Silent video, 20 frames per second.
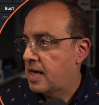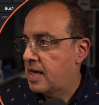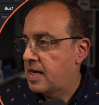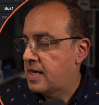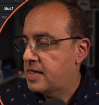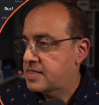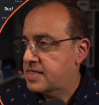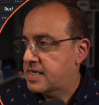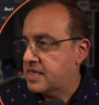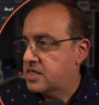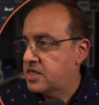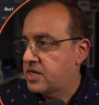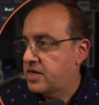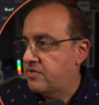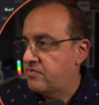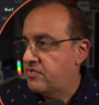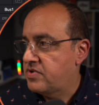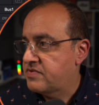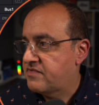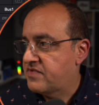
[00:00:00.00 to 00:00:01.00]
it's actually
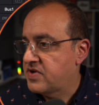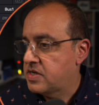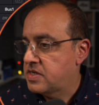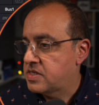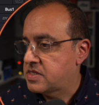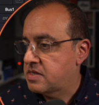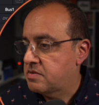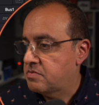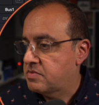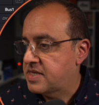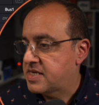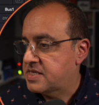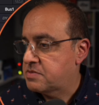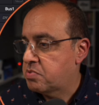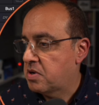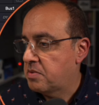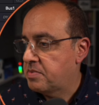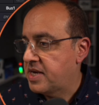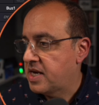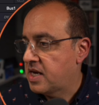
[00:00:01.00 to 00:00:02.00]
in reverse. That's
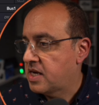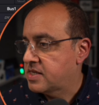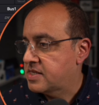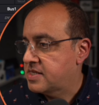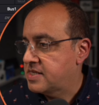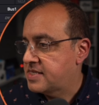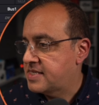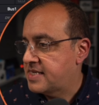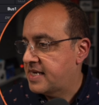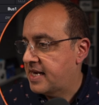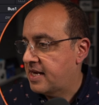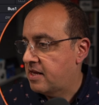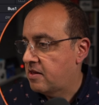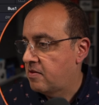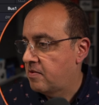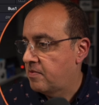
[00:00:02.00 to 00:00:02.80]
probably hard to tell.